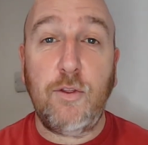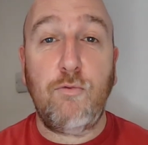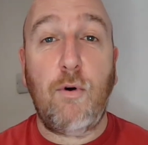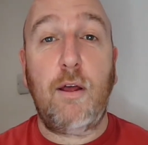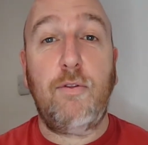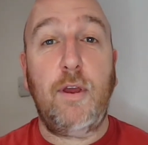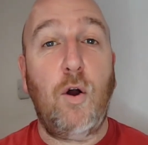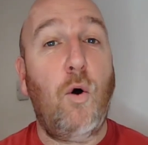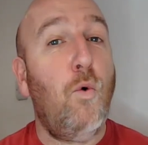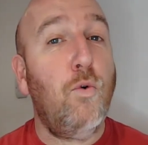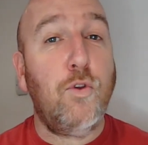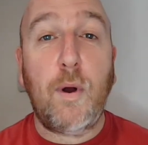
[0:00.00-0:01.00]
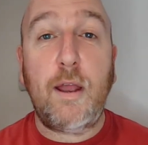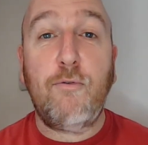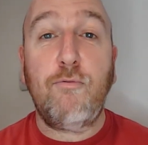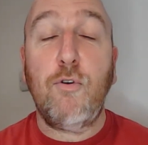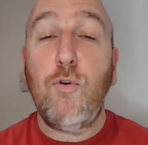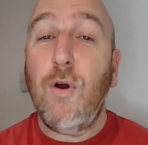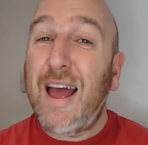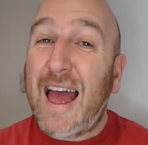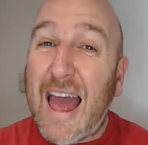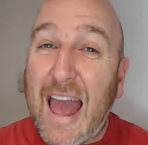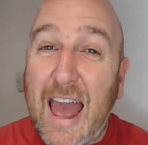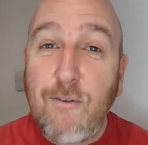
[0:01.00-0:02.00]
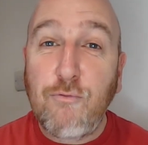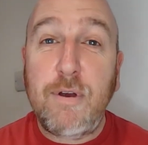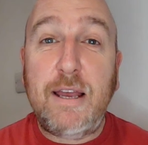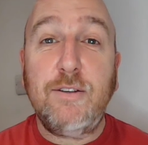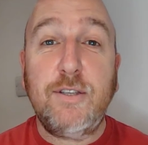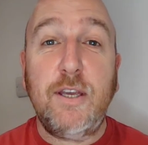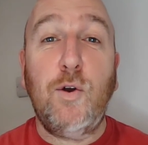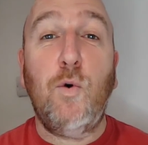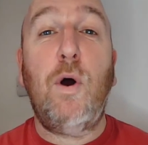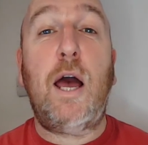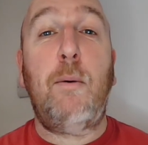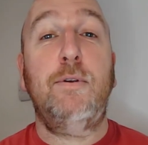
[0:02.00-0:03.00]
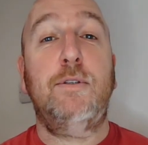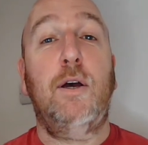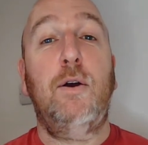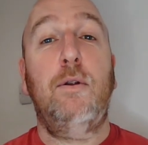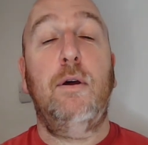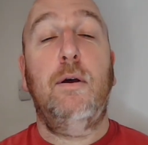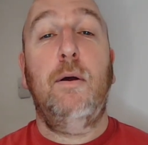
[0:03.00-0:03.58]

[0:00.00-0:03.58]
the right thing all the way through. Every single episode,